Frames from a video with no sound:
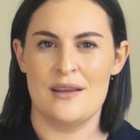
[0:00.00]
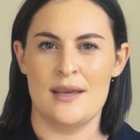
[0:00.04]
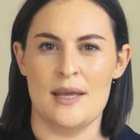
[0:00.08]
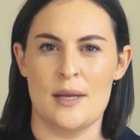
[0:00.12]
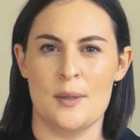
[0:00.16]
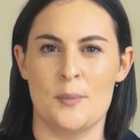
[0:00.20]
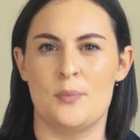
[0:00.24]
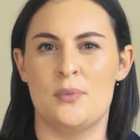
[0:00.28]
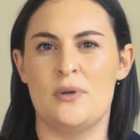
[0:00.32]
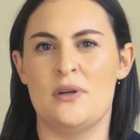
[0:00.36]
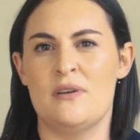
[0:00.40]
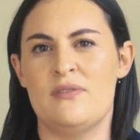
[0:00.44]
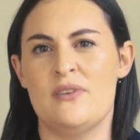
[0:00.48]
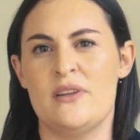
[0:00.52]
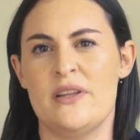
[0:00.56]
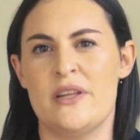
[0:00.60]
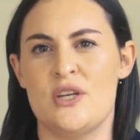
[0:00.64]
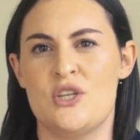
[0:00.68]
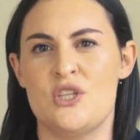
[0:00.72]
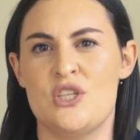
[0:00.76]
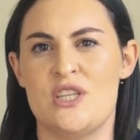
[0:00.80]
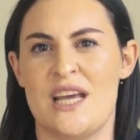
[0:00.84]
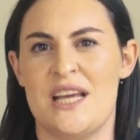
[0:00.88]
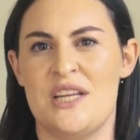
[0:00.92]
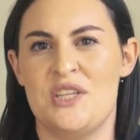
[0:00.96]
In
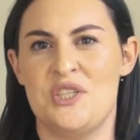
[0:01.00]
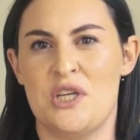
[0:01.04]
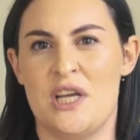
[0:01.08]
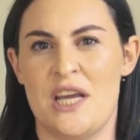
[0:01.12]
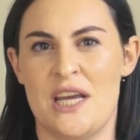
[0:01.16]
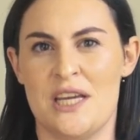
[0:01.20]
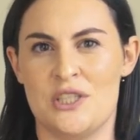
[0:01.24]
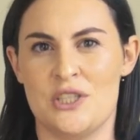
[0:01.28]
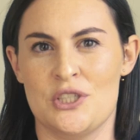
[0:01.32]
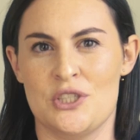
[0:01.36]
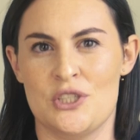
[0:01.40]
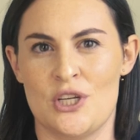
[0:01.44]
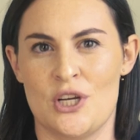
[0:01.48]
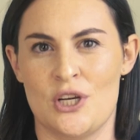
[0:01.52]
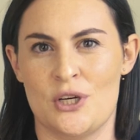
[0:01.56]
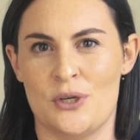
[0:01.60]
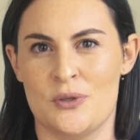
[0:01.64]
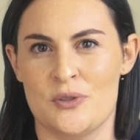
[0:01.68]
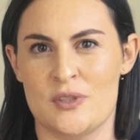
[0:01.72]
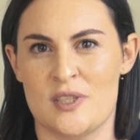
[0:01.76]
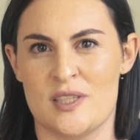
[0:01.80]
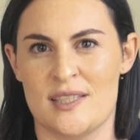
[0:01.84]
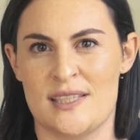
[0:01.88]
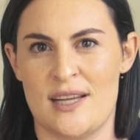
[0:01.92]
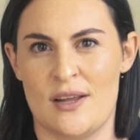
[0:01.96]
privileged, educated
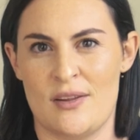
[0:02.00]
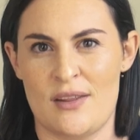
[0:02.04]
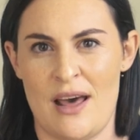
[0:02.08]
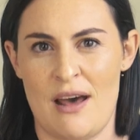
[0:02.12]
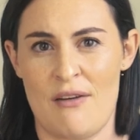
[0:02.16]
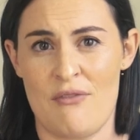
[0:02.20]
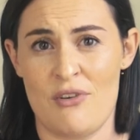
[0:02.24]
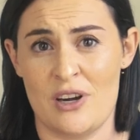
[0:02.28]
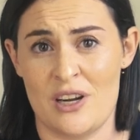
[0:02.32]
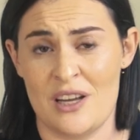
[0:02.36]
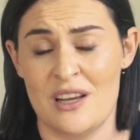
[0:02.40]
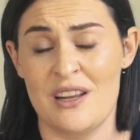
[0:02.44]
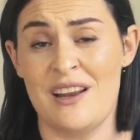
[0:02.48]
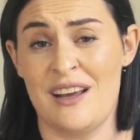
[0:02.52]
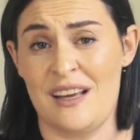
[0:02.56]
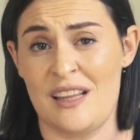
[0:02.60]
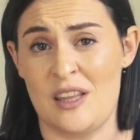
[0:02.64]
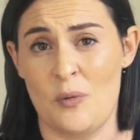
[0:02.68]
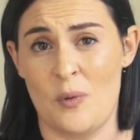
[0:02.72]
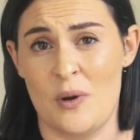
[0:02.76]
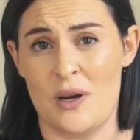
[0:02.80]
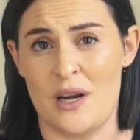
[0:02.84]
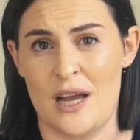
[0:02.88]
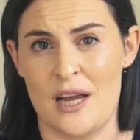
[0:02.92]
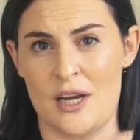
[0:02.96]
circles in South Africa, like
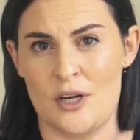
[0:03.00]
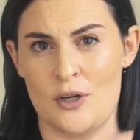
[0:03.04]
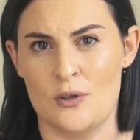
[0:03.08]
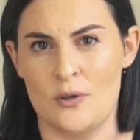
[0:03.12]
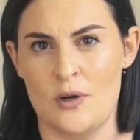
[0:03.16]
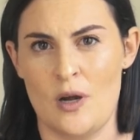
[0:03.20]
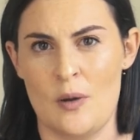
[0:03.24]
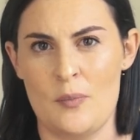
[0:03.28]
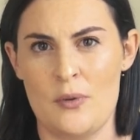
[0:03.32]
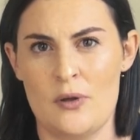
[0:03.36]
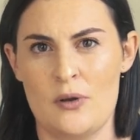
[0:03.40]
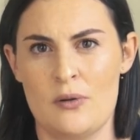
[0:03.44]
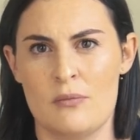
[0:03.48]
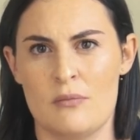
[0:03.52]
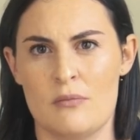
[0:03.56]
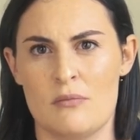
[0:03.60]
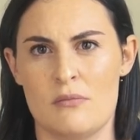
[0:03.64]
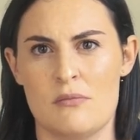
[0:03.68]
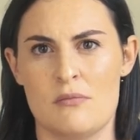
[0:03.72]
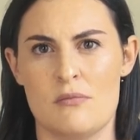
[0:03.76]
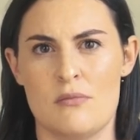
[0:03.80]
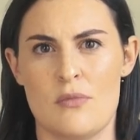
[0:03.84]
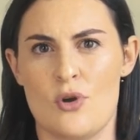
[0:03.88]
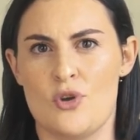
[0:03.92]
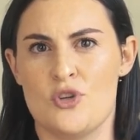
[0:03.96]
the one I grew up
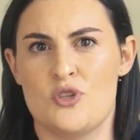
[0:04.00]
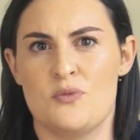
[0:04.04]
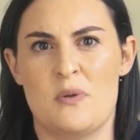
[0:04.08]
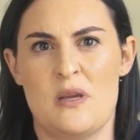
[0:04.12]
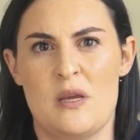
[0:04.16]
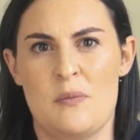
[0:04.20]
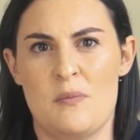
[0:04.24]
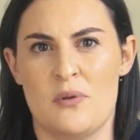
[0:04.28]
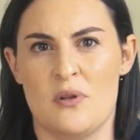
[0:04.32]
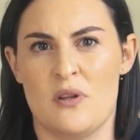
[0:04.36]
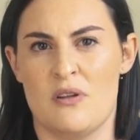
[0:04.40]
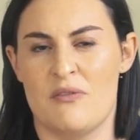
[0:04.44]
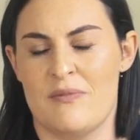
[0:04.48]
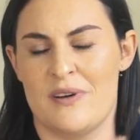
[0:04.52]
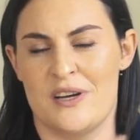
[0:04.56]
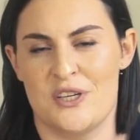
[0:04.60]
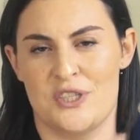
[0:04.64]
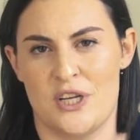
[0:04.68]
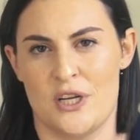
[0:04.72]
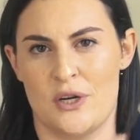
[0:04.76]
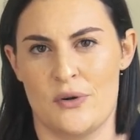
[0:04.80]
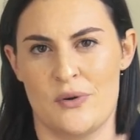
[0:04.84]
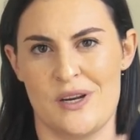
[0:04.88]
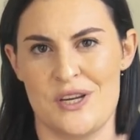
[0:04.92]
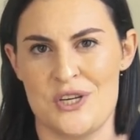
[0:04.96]
in, most people of my
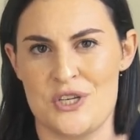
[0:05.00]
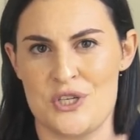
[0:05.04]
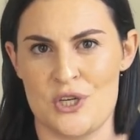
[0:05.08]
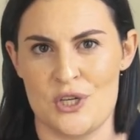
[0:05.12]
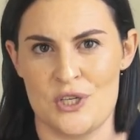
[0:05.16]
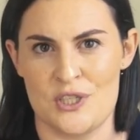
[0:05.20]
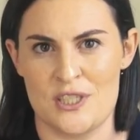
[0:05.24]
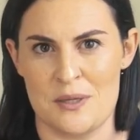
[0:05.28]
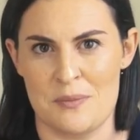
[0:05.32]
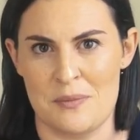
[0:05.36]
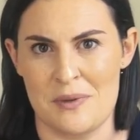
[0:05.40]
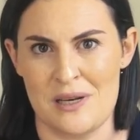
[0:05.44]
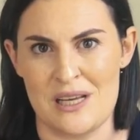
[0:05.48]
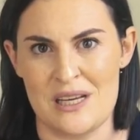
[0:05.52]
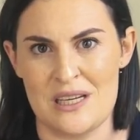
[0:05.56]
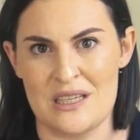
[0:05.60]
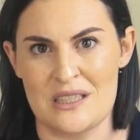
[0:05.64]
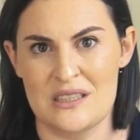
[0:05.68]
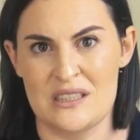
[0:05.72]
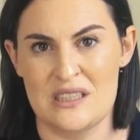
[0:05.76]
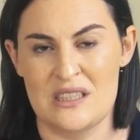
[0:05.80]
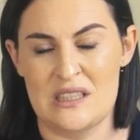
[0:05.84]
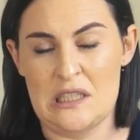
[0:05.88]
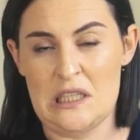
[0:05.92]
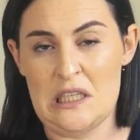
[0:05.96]
generation are similar.
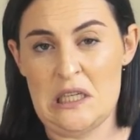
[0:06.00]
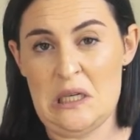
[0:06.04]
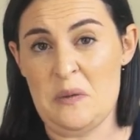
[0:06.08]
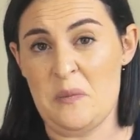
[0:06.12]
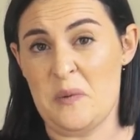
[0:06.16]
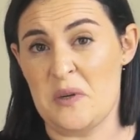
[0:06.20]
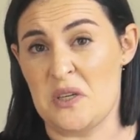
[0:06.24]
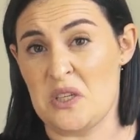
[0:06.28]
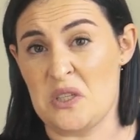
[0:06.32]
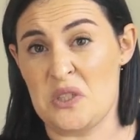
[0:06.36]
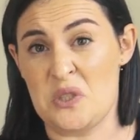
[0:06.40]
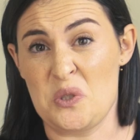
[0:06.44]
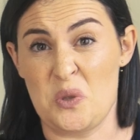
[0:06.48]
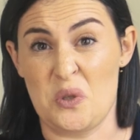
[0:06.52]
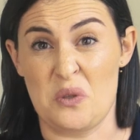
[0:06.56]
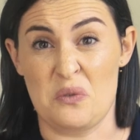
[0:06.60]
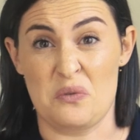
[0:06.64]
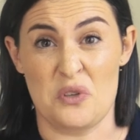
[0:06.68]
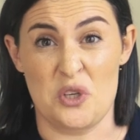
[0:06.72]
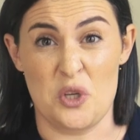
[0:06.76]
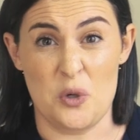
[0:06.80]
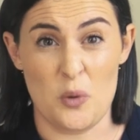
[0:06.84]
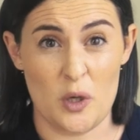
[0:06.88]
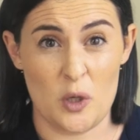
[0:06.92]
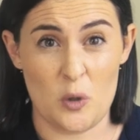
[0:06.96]
We just sort
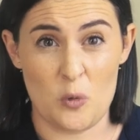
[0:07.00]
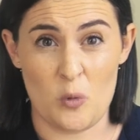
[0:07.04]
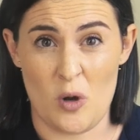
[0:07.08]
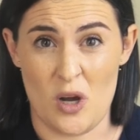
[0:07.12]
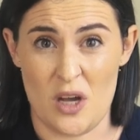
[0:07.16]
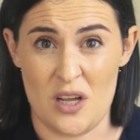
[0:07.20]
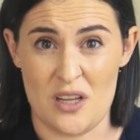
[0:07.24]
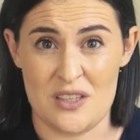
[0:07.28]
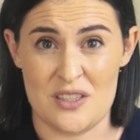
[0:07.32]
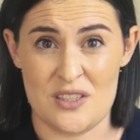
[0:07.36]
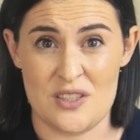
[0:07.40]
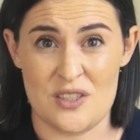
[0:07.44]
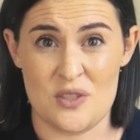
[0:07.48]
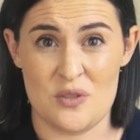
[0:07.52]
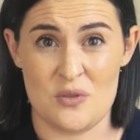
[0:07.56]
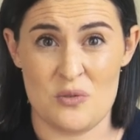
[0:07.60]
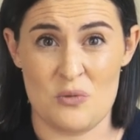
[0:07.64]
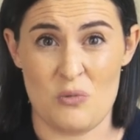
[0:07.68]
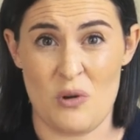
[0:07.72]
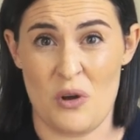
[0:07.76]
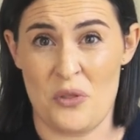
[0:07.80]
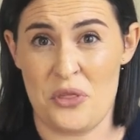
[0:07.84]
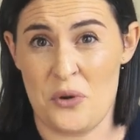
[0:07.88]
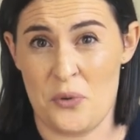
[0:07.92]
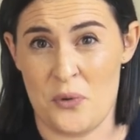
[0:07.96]
of knew what it was,
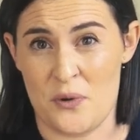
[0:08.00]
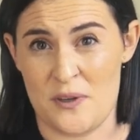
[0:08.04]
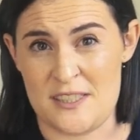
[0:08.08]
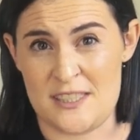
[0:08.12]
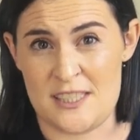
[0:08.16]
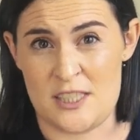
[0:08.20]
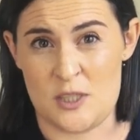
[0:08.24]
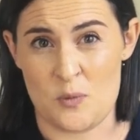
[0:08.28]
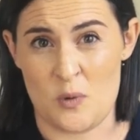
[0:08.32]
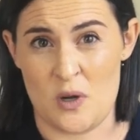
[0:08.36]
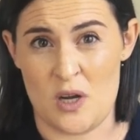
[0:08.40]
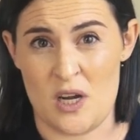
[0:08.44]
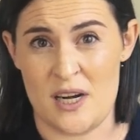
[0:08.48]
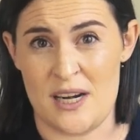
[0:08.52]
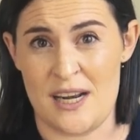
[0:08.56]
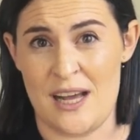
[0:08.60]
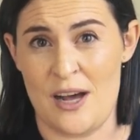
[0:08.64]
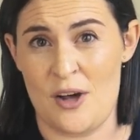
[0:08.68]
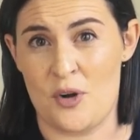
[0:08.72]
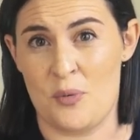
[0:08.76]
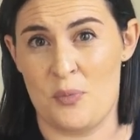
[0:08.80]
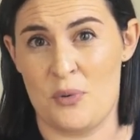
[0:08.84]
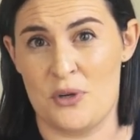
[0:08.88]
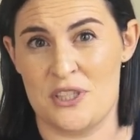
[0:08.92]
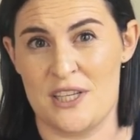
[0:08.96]
what the risks were and
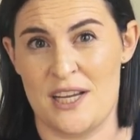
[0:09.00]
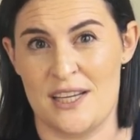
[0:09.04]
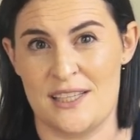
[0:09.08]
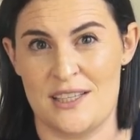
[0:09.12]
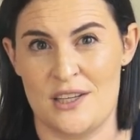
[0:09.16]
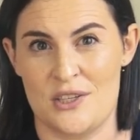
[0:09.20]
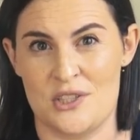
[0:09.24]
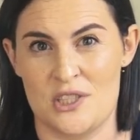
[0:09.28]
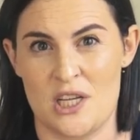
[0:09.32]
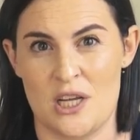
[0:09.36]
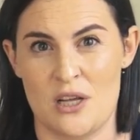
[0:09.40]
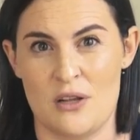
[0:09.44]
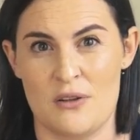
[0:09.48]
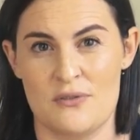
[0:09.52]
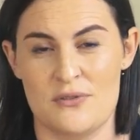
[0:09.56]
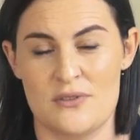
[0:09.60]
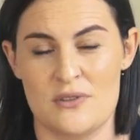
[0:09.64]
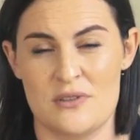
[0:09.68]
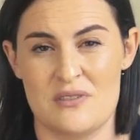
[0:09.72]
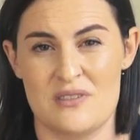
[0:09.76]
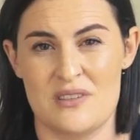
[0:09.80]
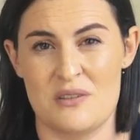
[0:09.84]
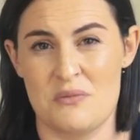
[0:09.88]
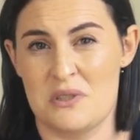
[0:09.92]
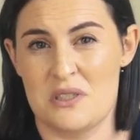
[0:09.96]
how to protect
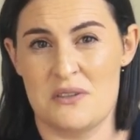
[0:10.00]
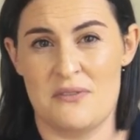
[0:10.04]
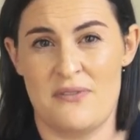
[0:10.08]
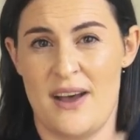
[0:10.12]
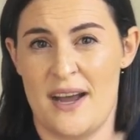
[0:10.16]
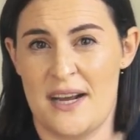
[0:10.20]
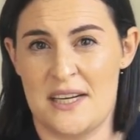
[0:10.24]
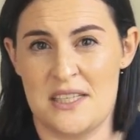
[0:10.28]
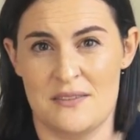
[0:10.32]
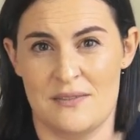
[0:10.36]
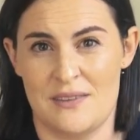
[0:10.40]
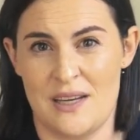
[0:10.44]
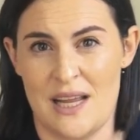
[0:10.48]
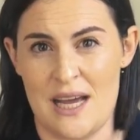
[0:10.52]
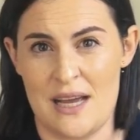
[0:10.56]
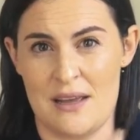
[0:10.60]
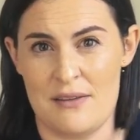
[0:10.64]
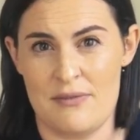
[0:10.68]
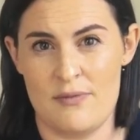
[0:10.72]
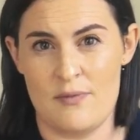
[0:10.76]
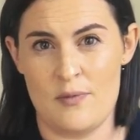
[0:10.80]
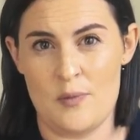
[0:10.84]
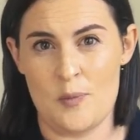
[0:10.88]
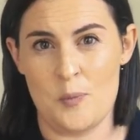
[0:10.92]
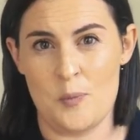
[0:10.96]
ourselves. It was a fact of life.